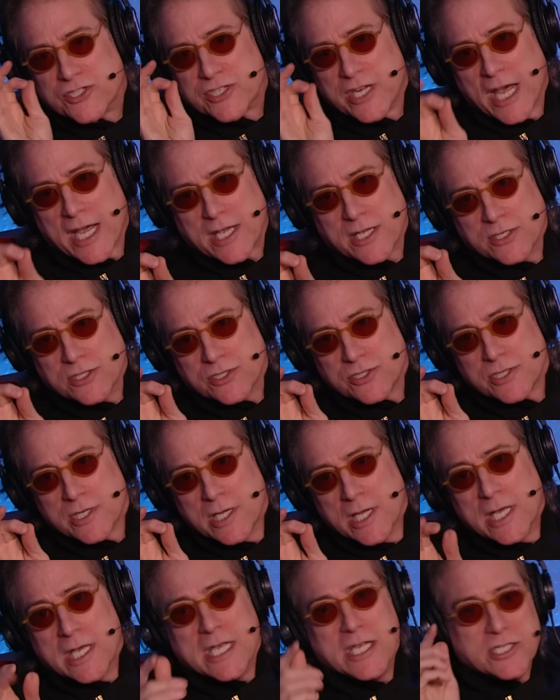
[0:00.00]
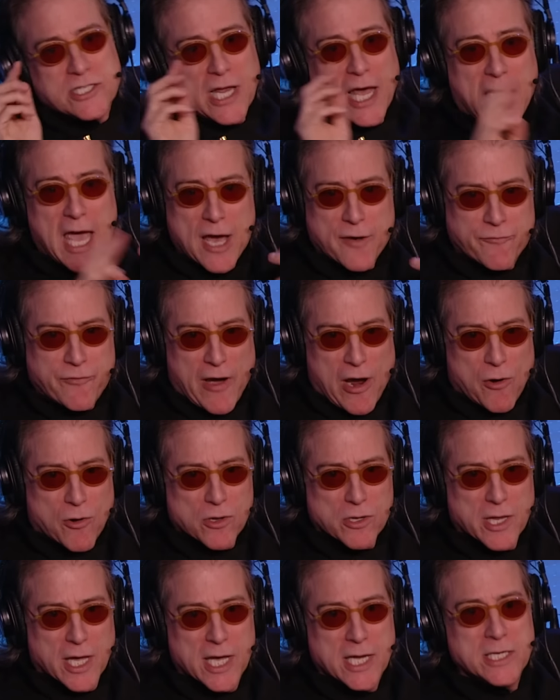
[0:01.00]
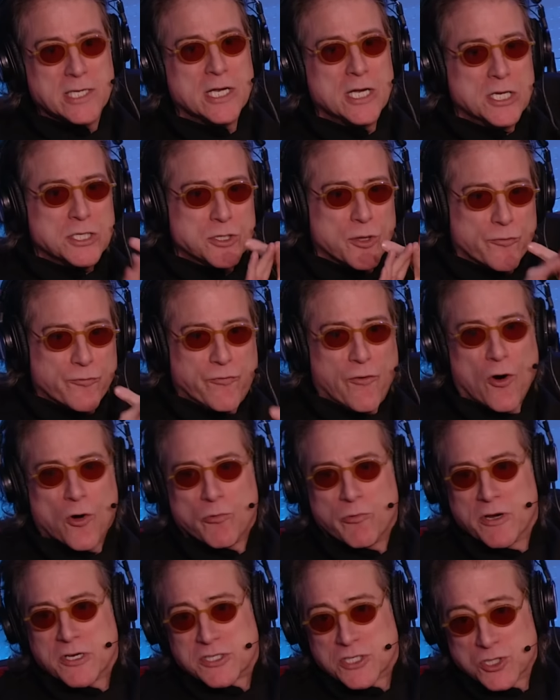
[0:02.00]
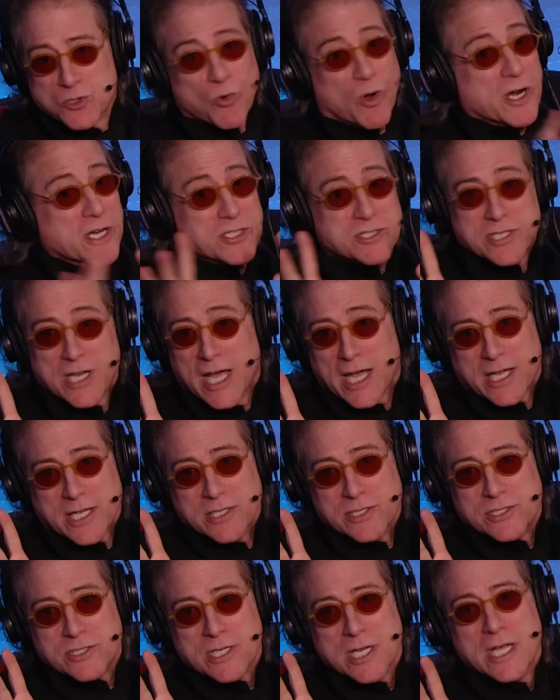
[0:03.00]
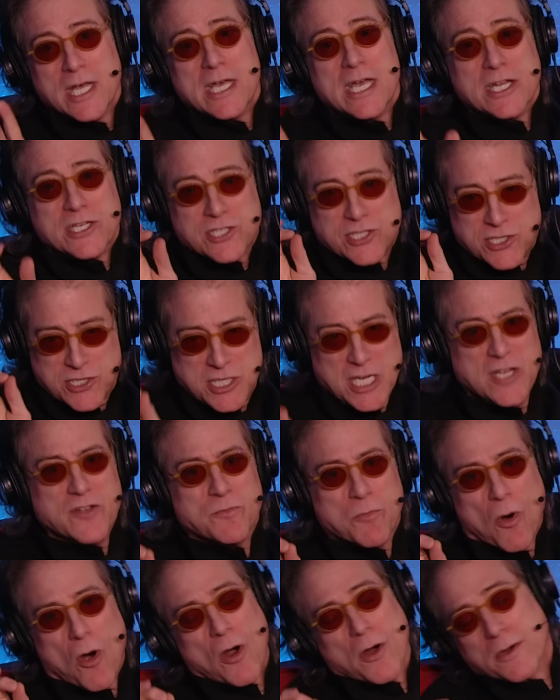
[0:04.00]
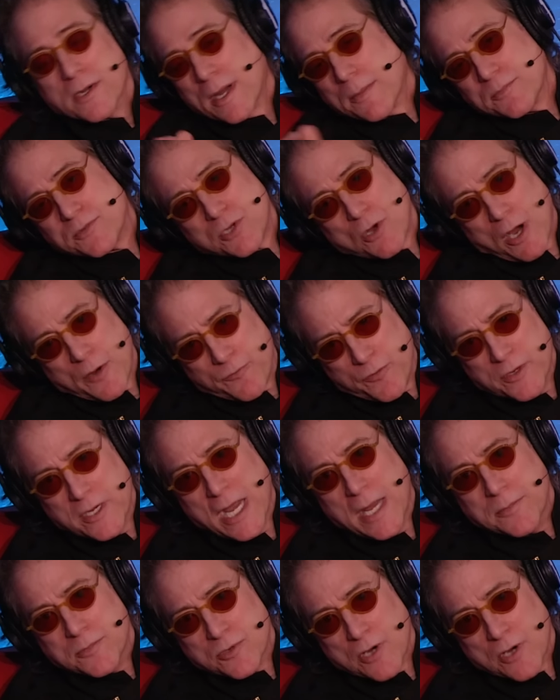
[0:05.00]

seconds. He's a half hour late. The phone rings in twenty seconds. Right. It's Steve Martin. I'm sorry for name